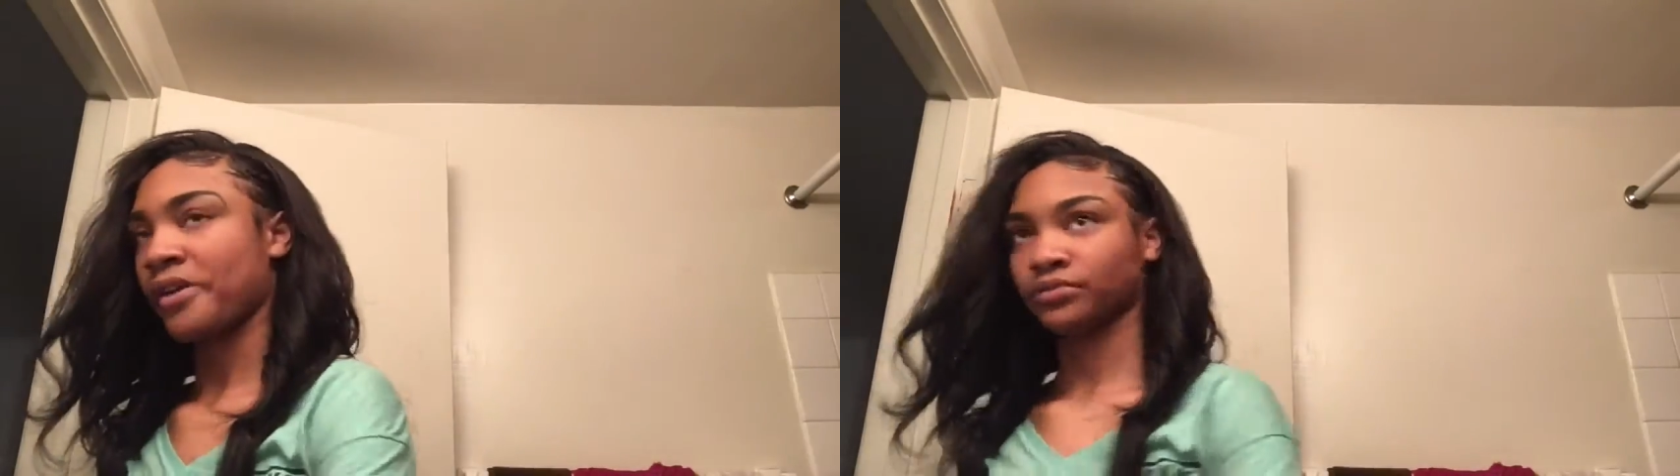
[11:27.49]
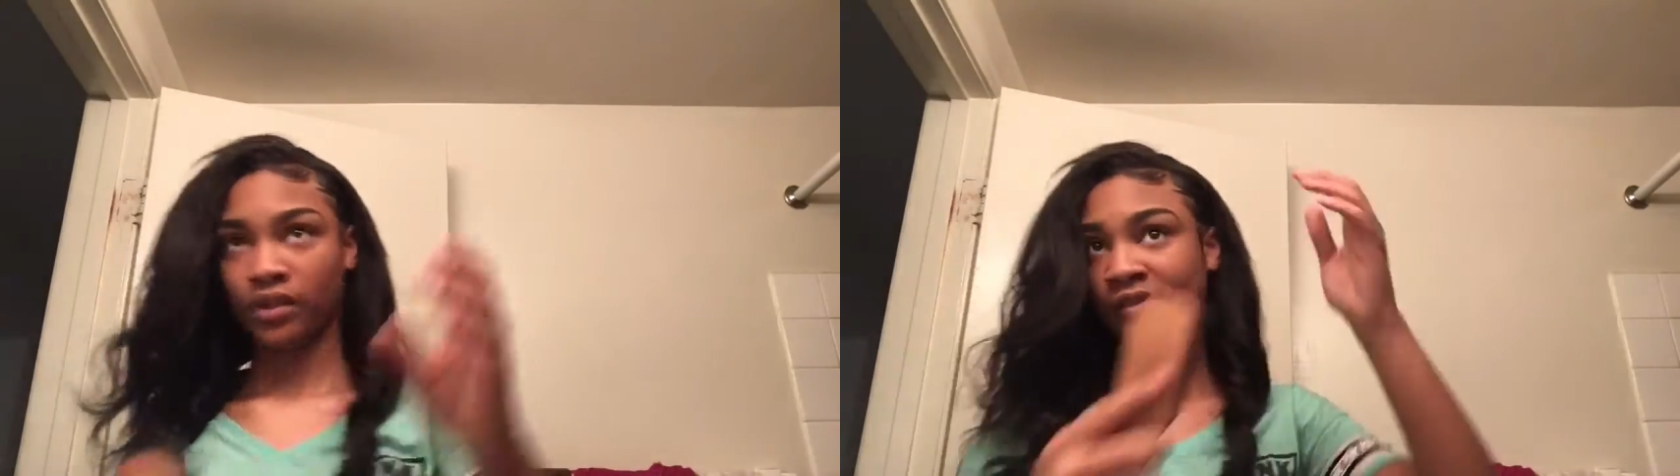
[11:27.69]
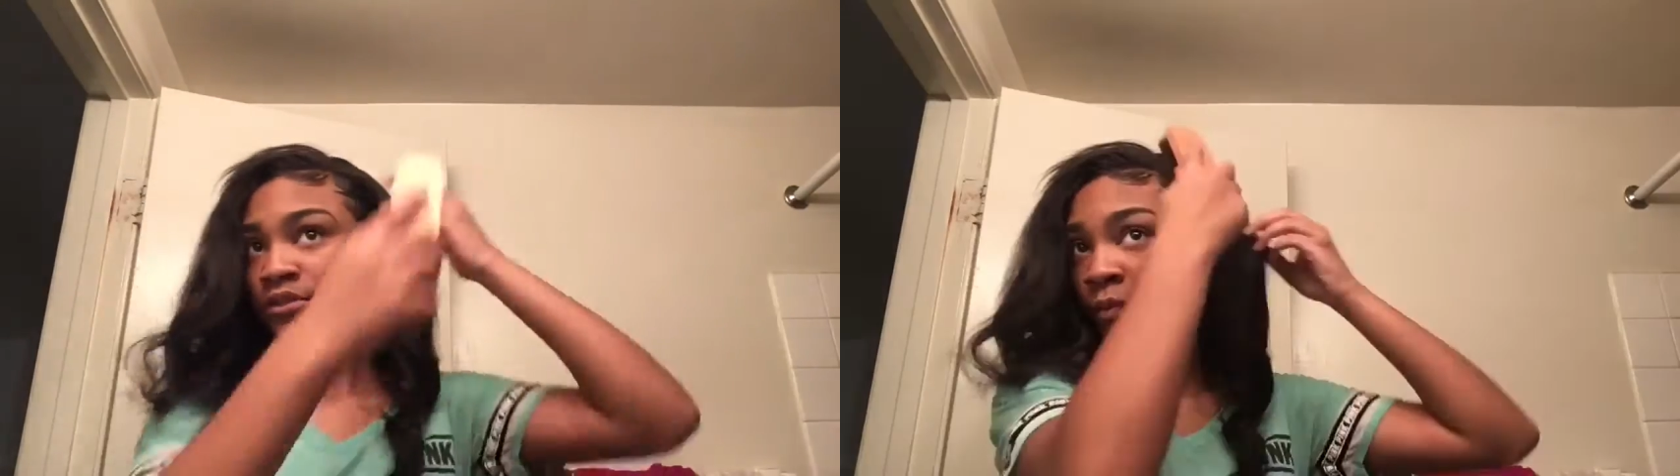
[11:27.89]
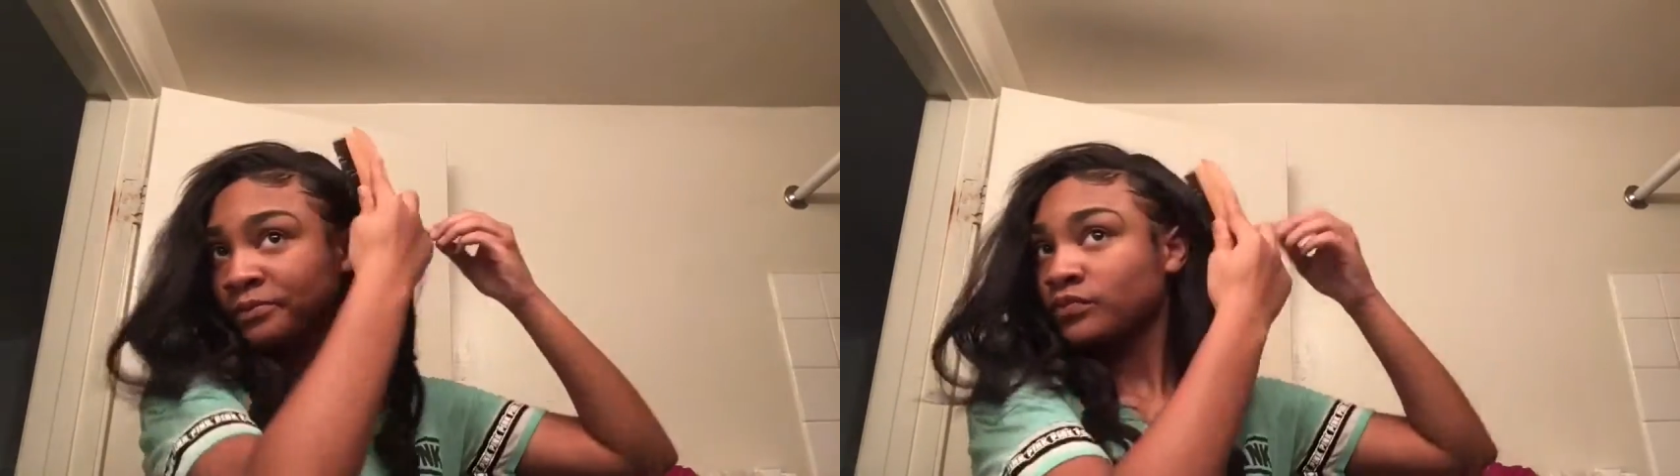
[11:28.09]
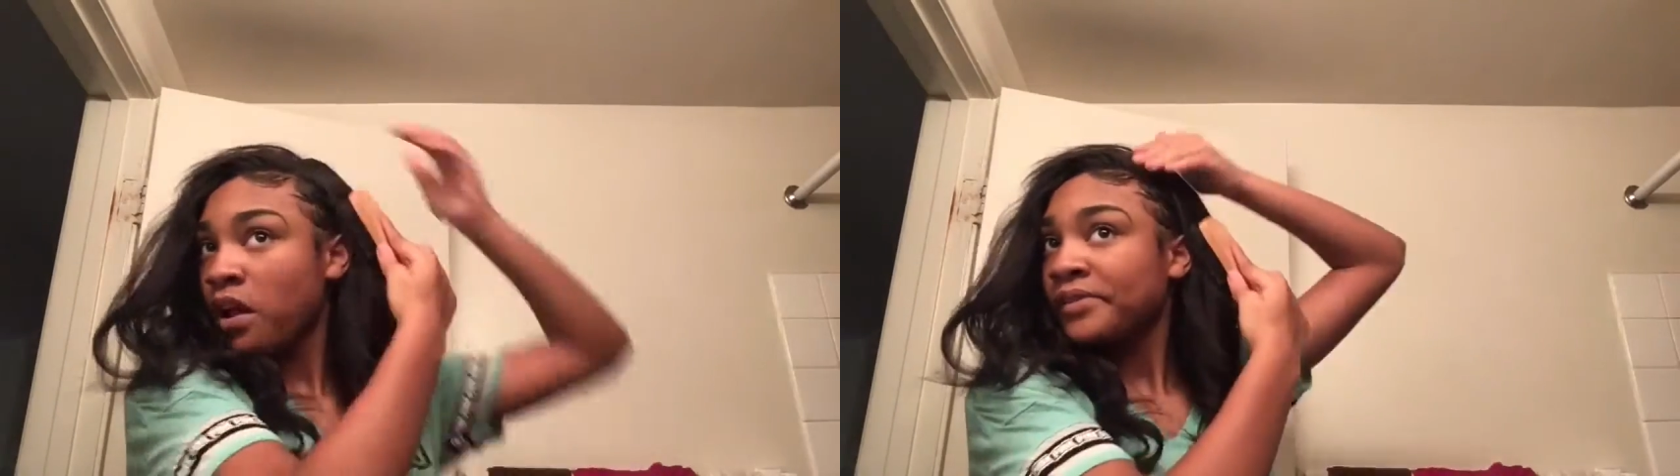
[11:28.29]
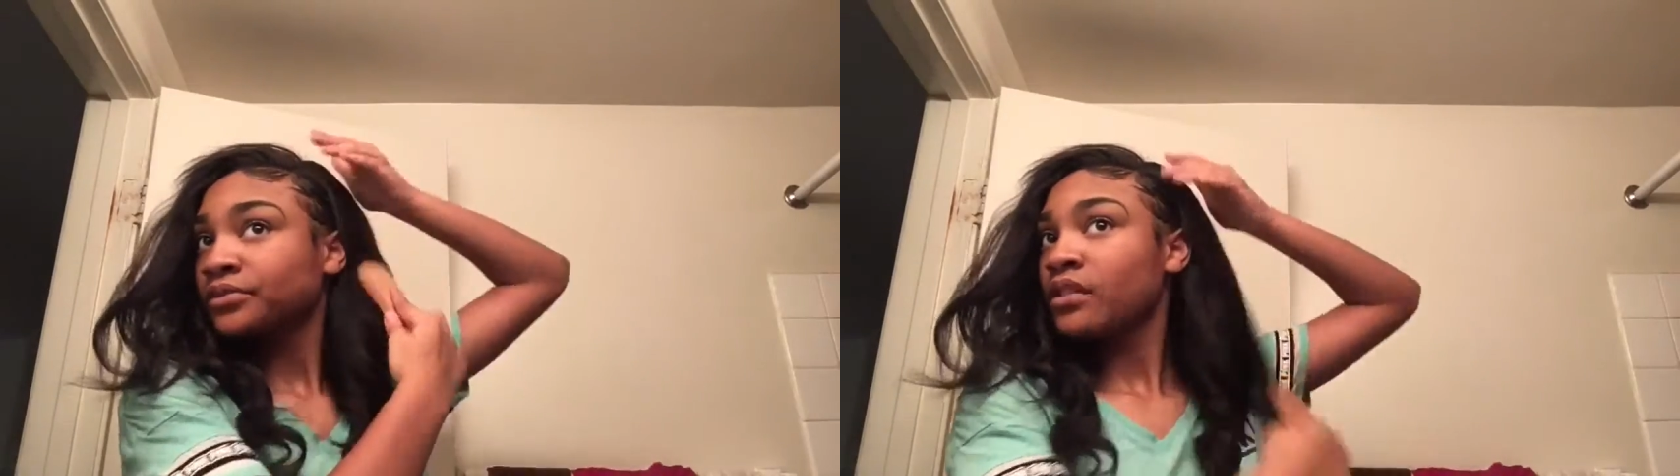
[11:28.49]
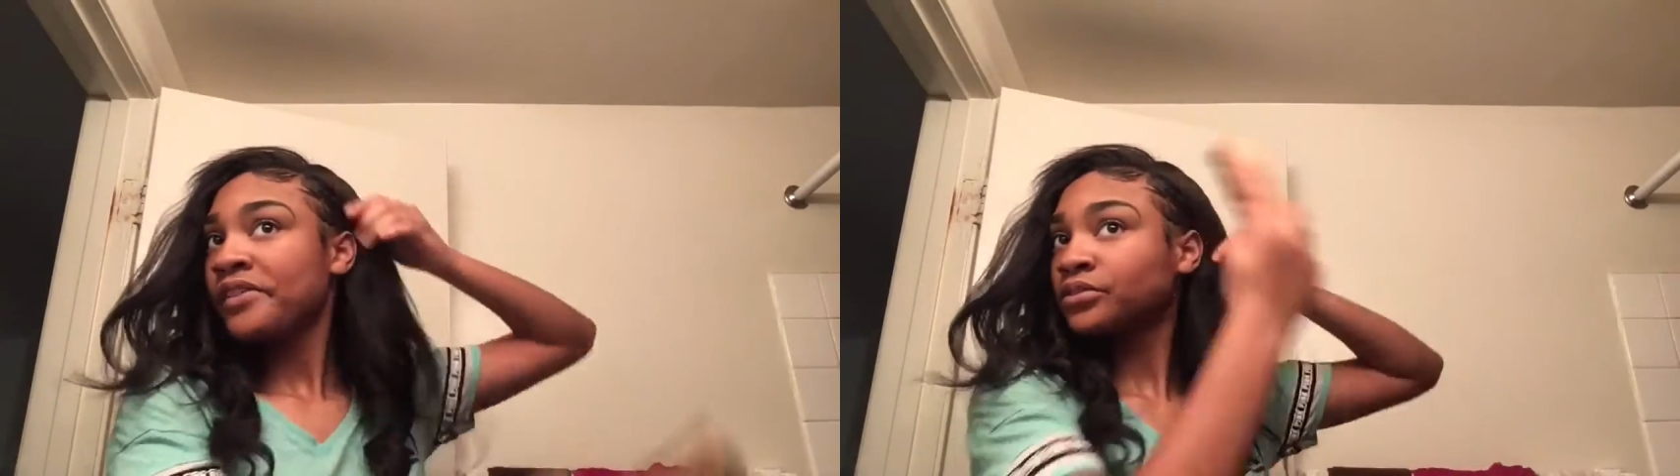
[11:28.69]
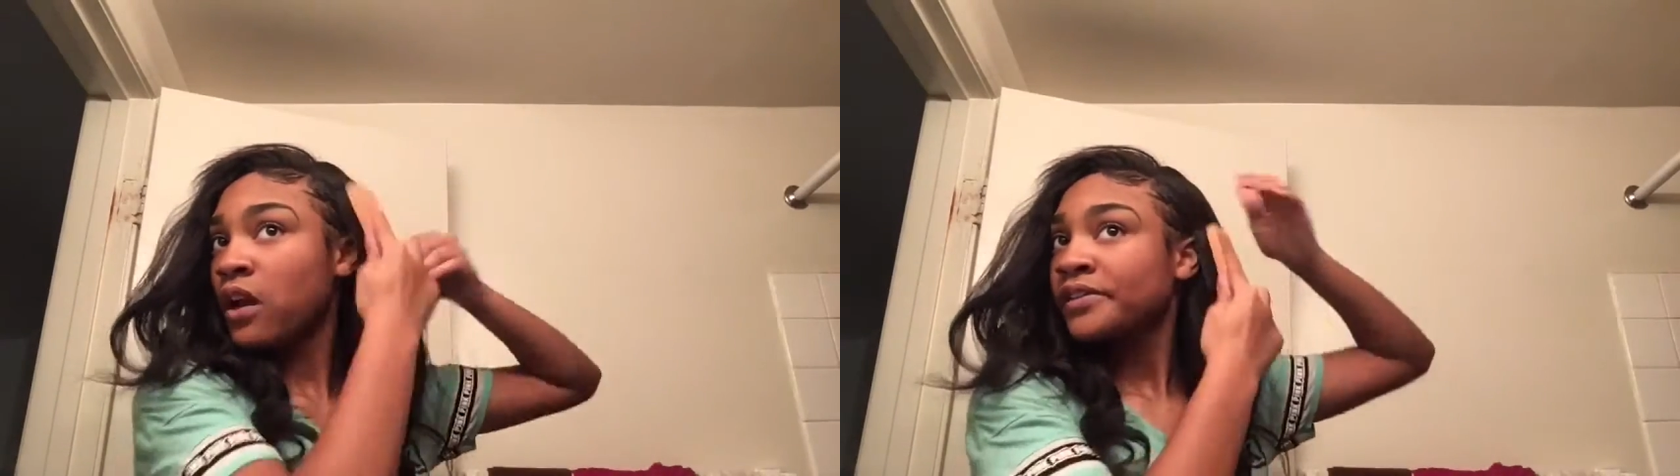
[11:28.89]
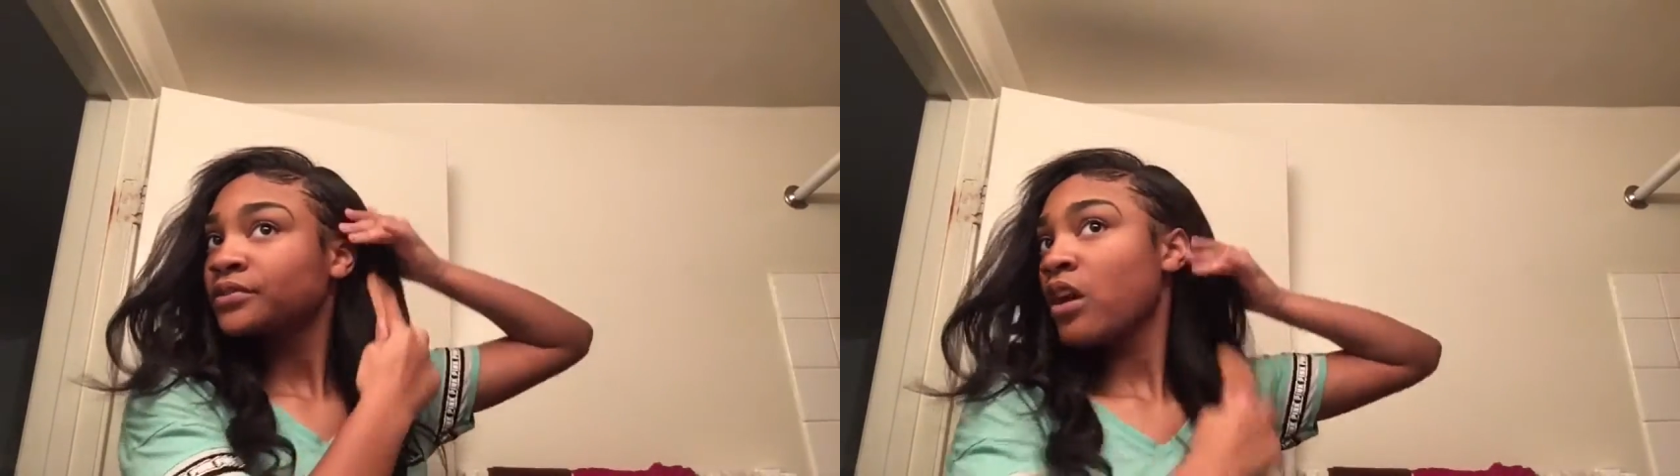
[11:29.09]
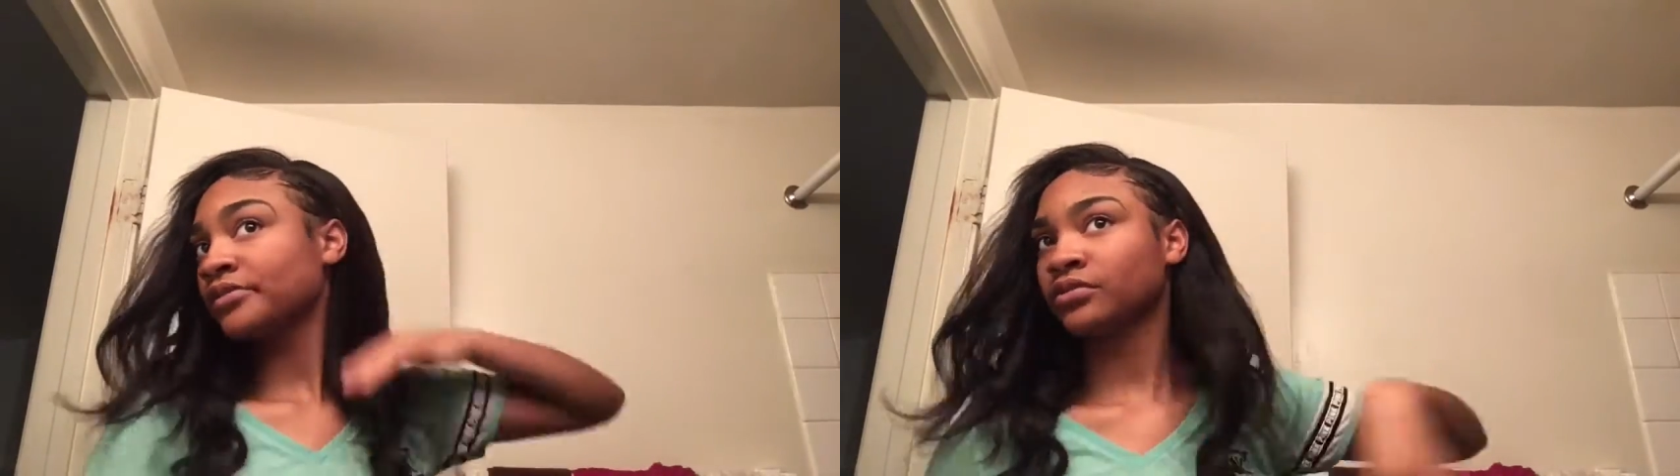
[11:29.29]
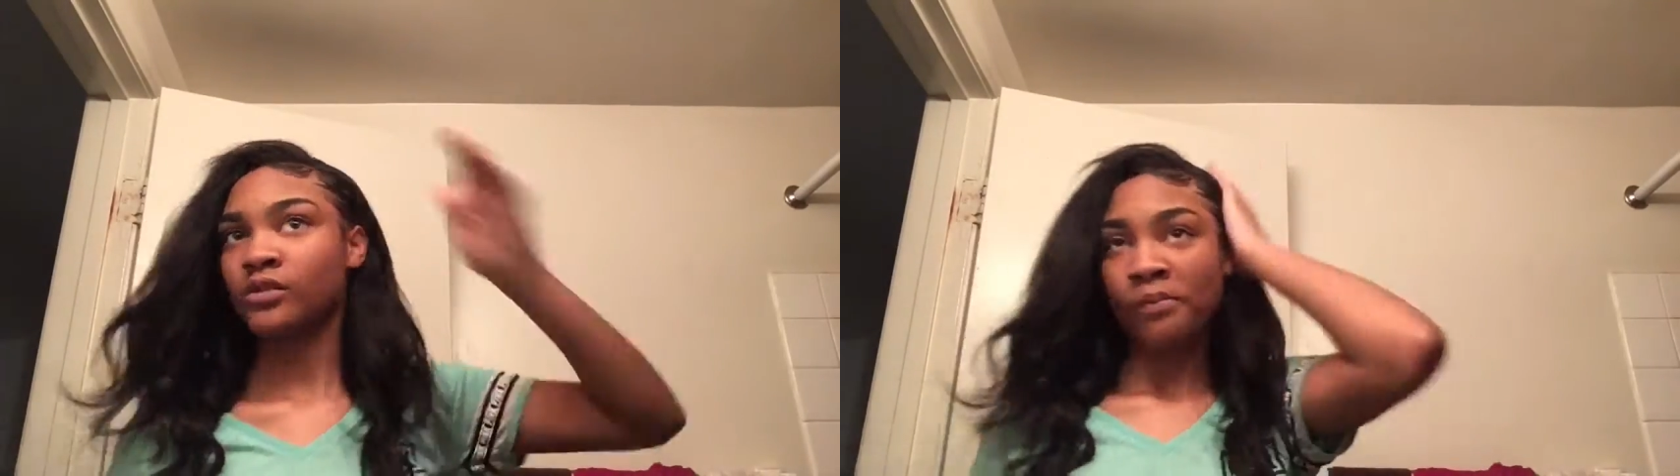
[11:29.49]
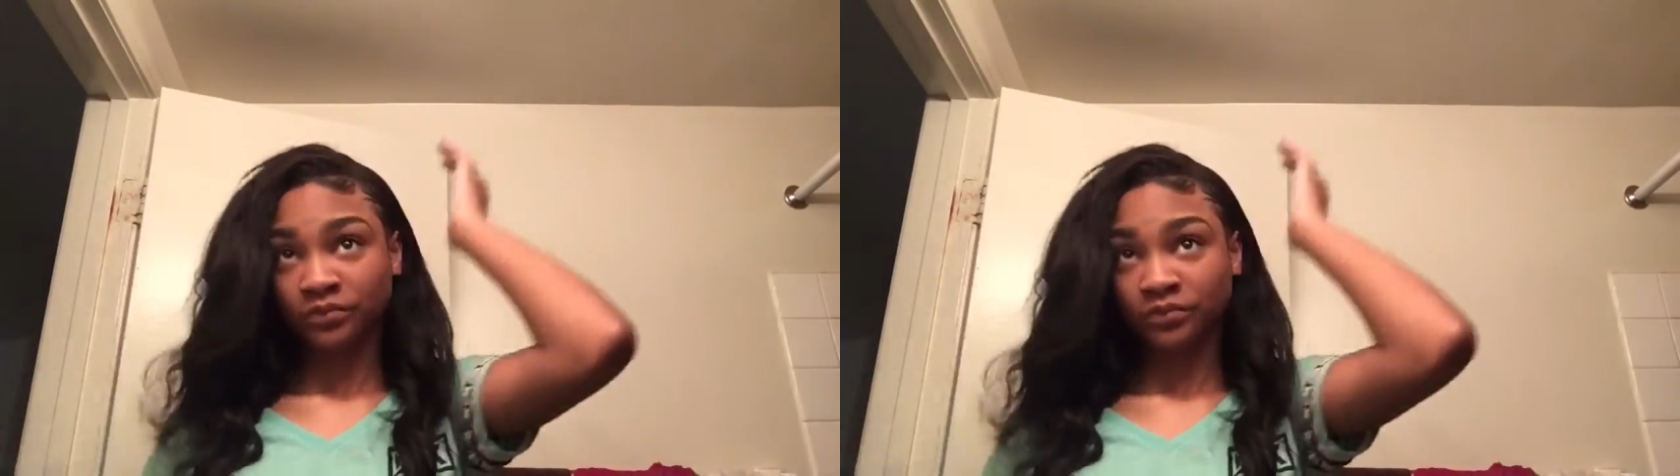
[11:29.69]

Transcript: Just comb backwards. Here I took